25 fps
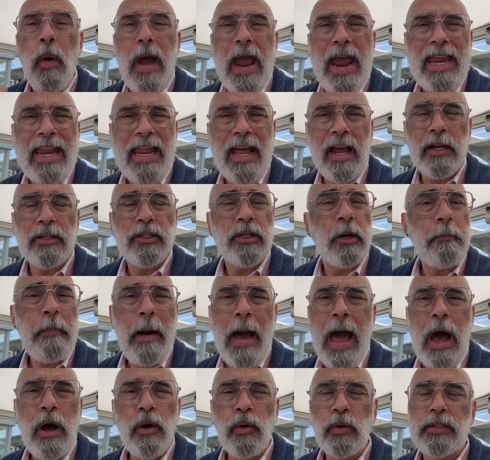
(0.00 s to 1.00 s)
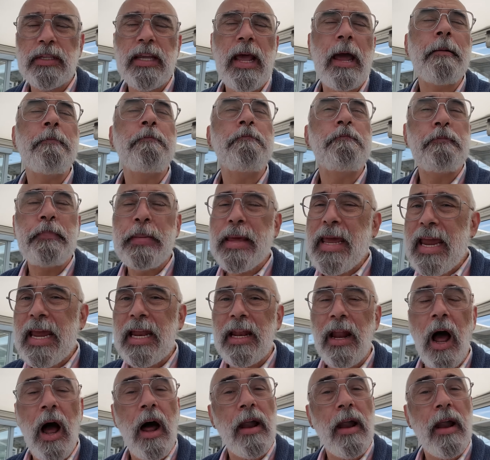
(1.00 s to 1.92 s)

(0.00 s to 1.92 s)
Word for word: waiting to pounce and beat